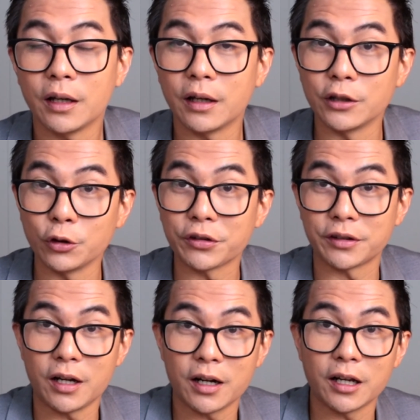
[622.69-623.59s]
uh, your
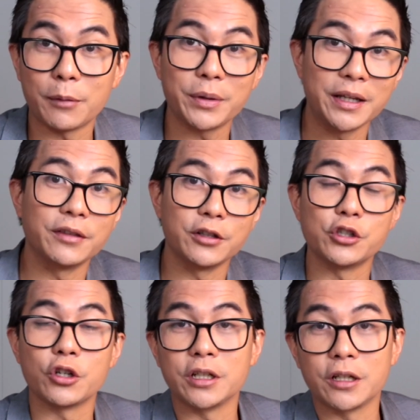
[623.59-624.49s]
startup in the
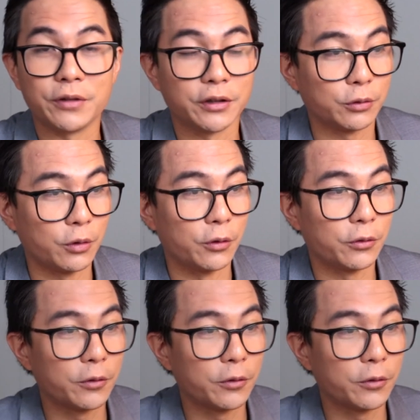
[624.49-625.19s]
journey of its growth.